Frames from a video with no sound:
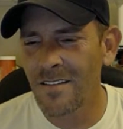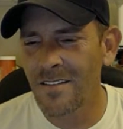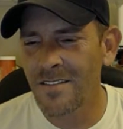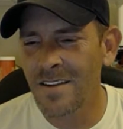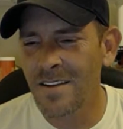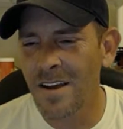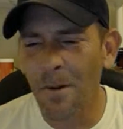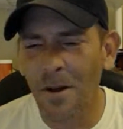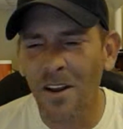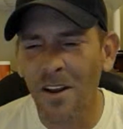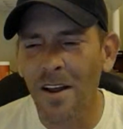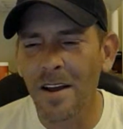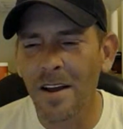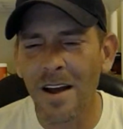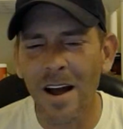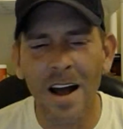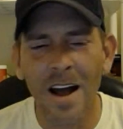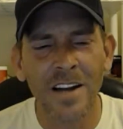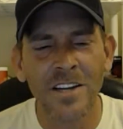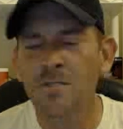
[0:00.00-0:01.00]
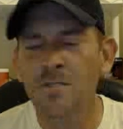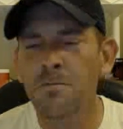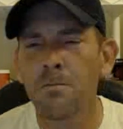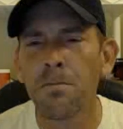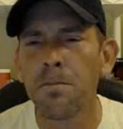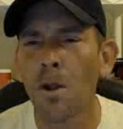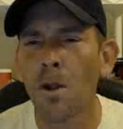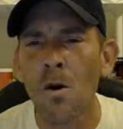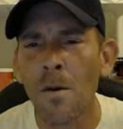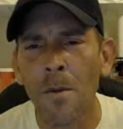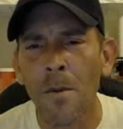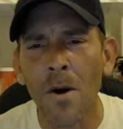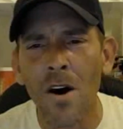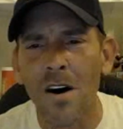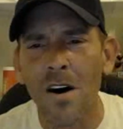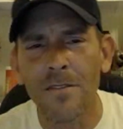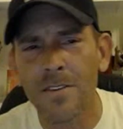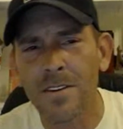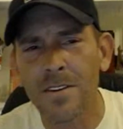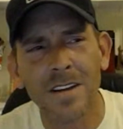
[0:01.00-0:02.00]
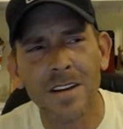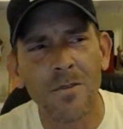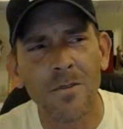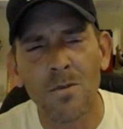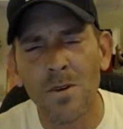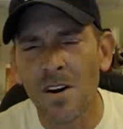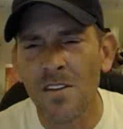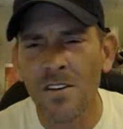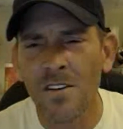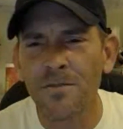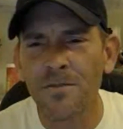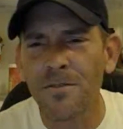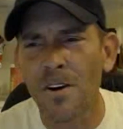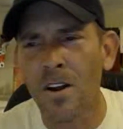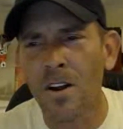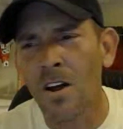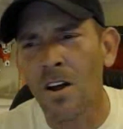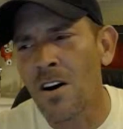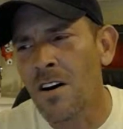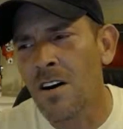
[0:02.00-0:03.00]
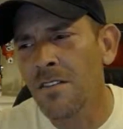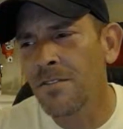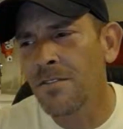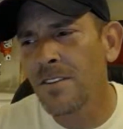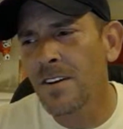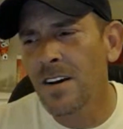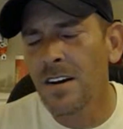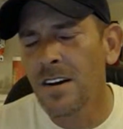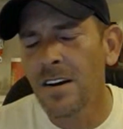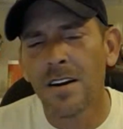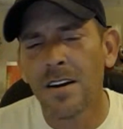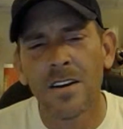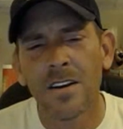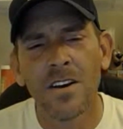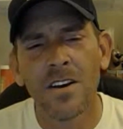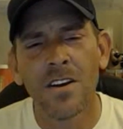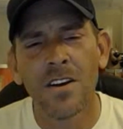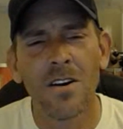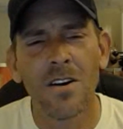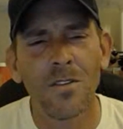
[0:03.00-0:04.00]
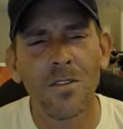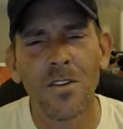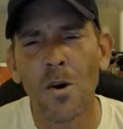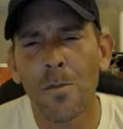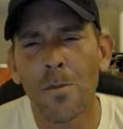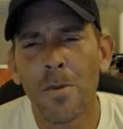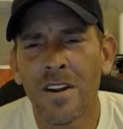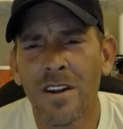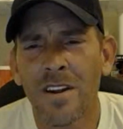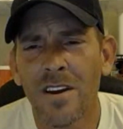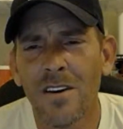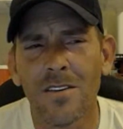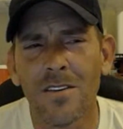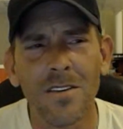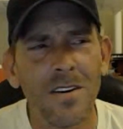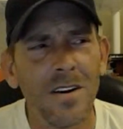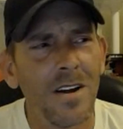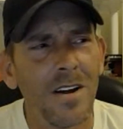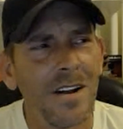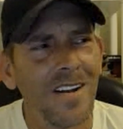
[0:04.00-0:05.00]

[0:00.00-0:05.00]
typically, I just blow them off. It's like, well, they'll fall off, you know, no big deal.